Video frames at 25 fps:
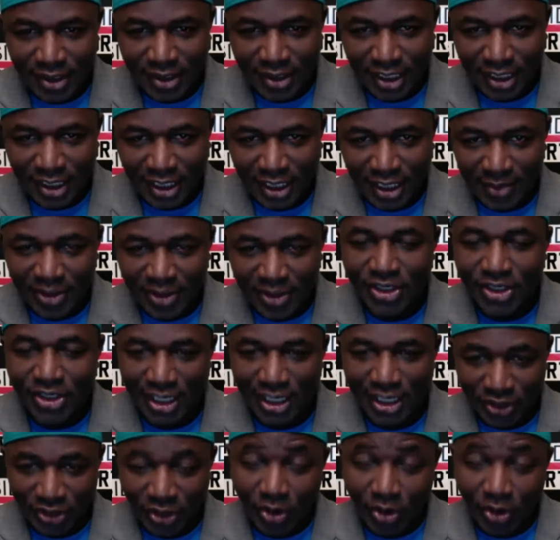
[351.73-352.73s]
Yeah, but then you got
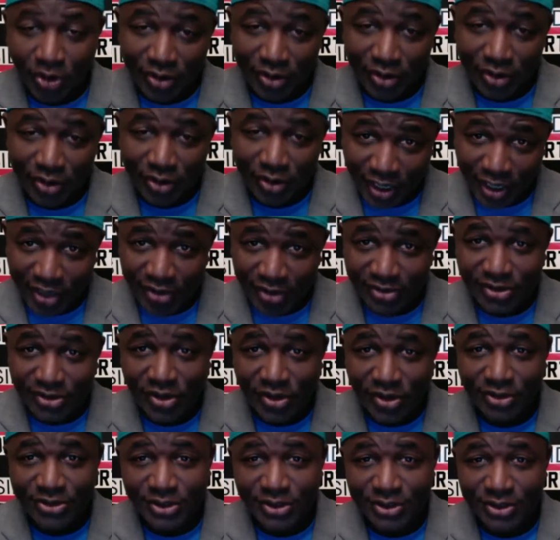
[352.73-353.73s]
the Oakland Raiders
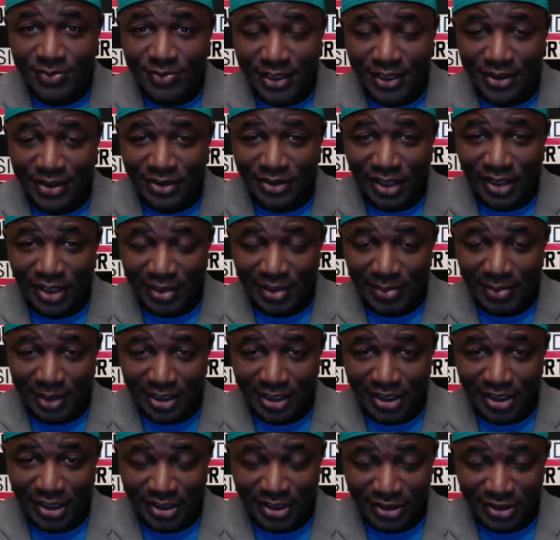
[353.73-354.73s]
also spend a lot of money
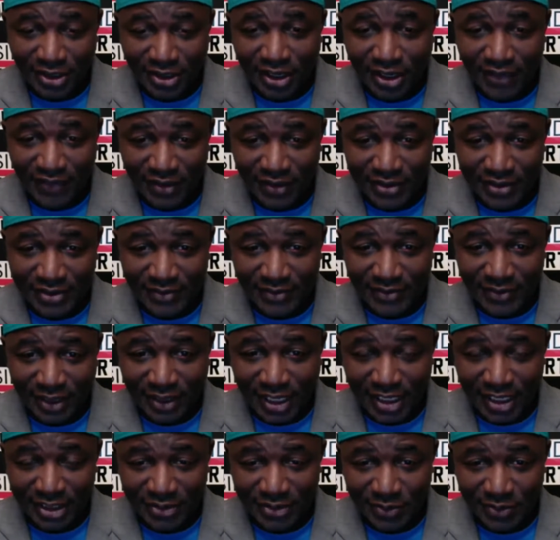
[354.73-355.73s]
on the offensive line
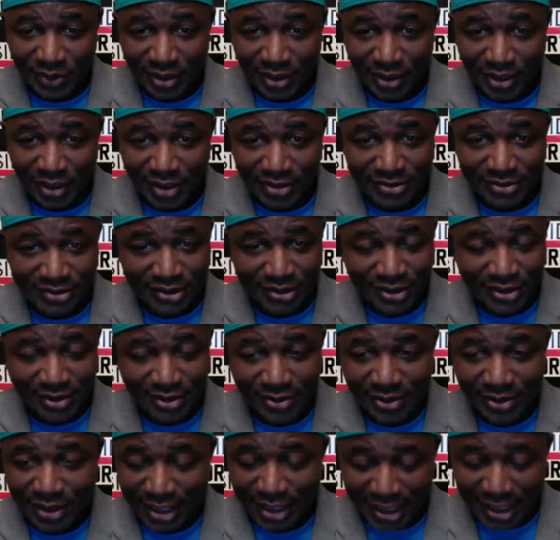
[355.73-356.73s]
as well. So,
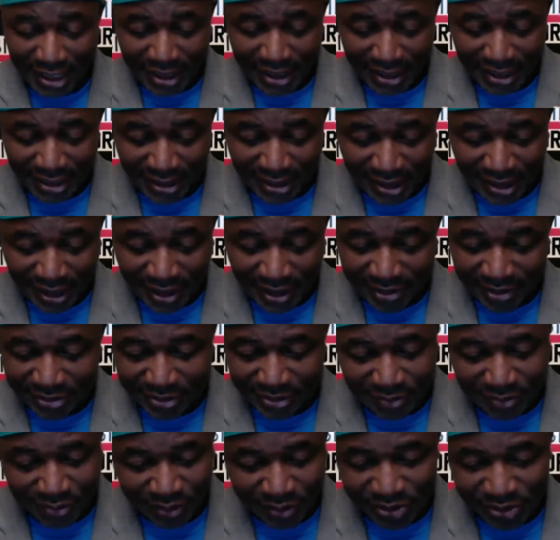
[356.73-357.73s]
yeah,
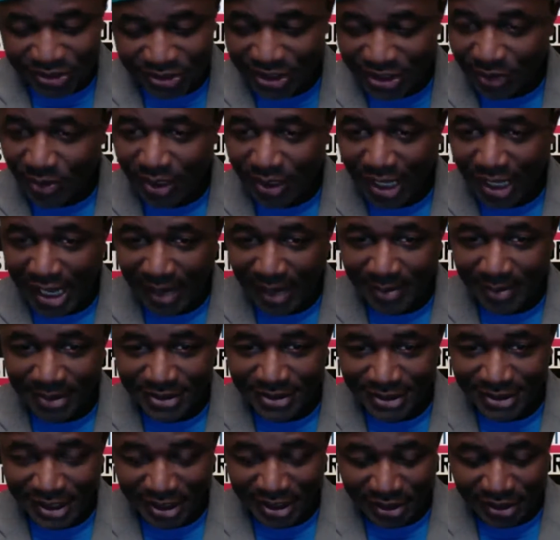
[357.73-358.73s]
we'll see what happens
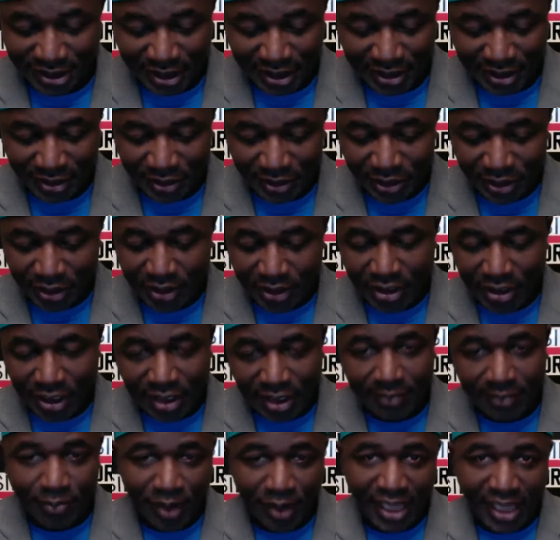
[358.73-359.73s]
there. Now,
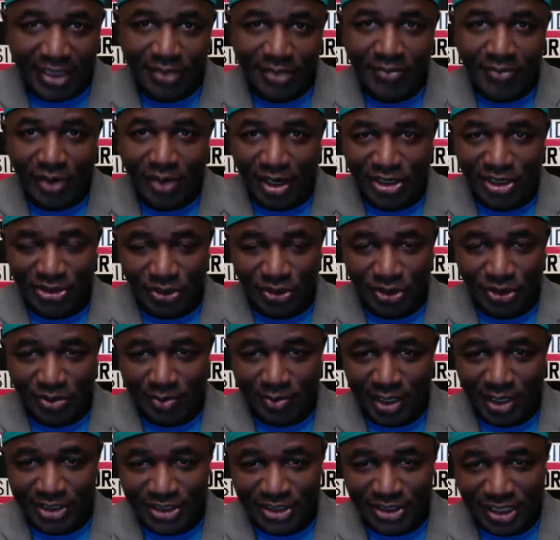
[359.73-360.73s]
Brandon Marshall, you
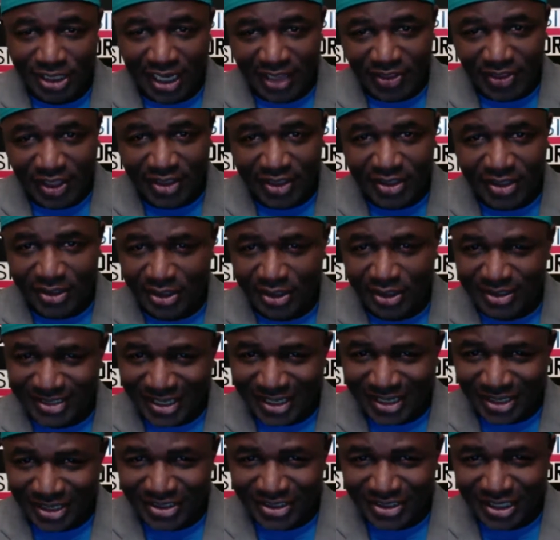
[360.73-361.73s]
mentioned, I think that the
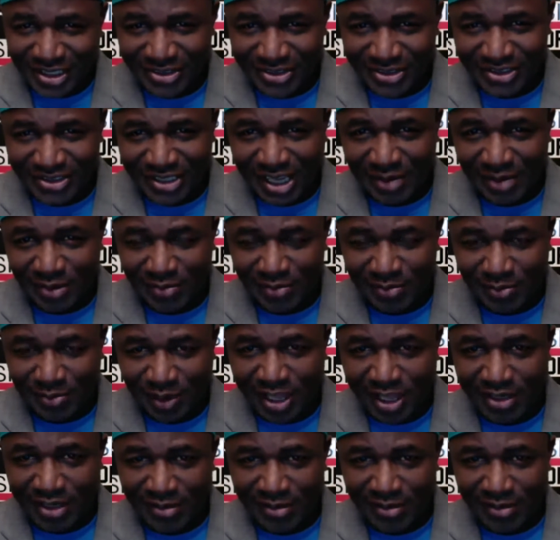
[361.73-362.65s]
telltale sign with Brandon